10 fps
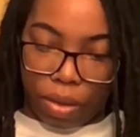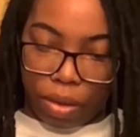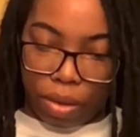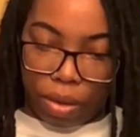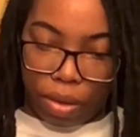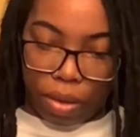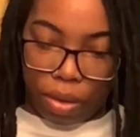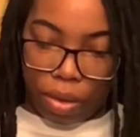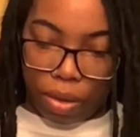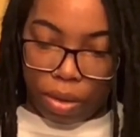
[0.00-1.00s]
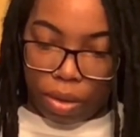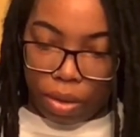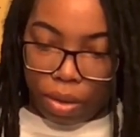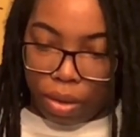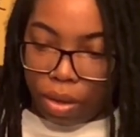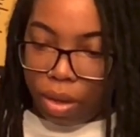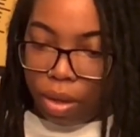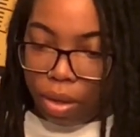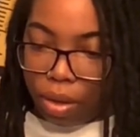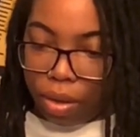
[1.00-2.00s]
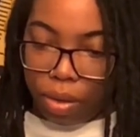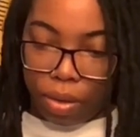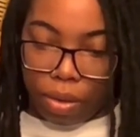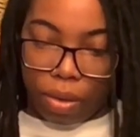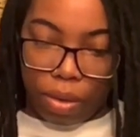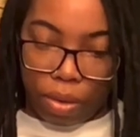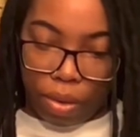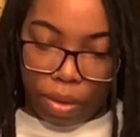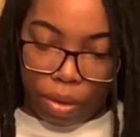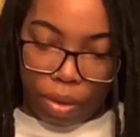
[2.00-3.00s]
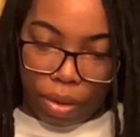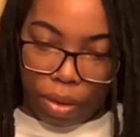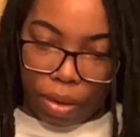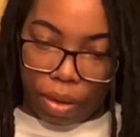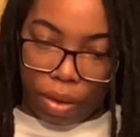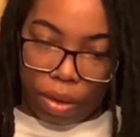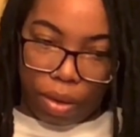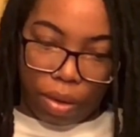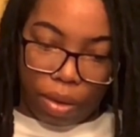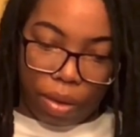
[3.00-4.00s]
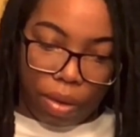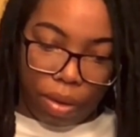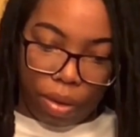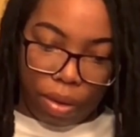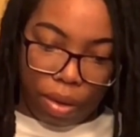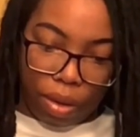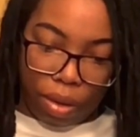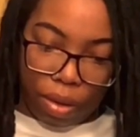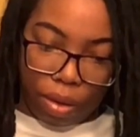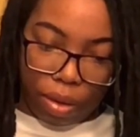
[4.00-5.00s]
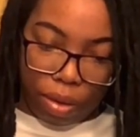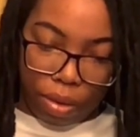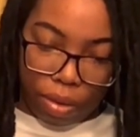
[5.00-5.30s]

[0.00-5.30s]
(not speaking)